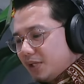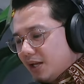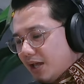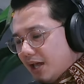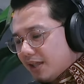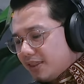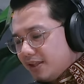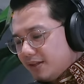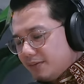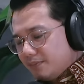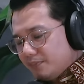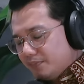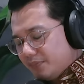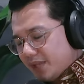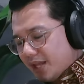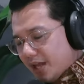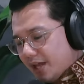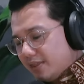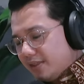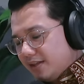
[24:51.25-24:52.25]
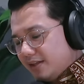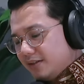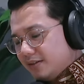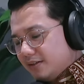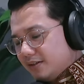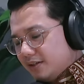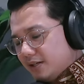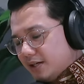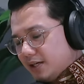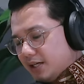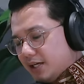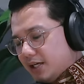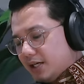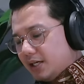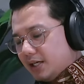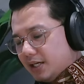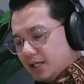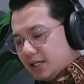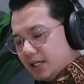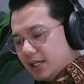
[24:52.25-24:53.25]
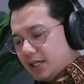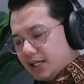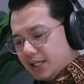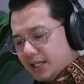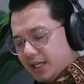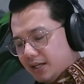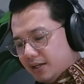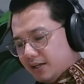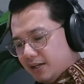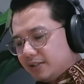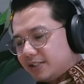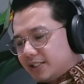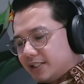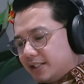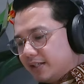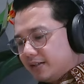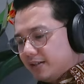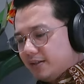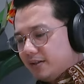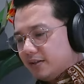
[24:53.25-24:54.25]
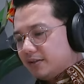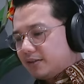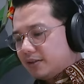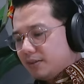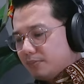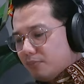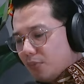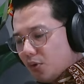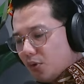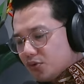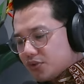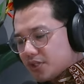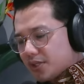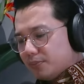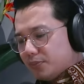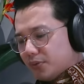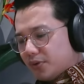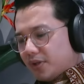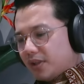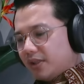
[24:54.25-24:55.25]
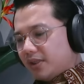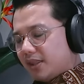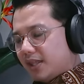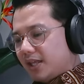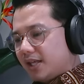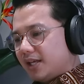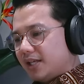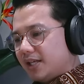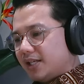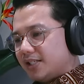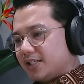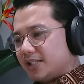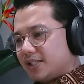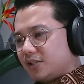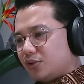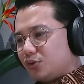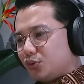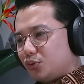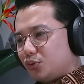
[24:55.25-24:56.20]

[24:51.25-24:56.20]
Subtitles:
But I think again, still the most important thing is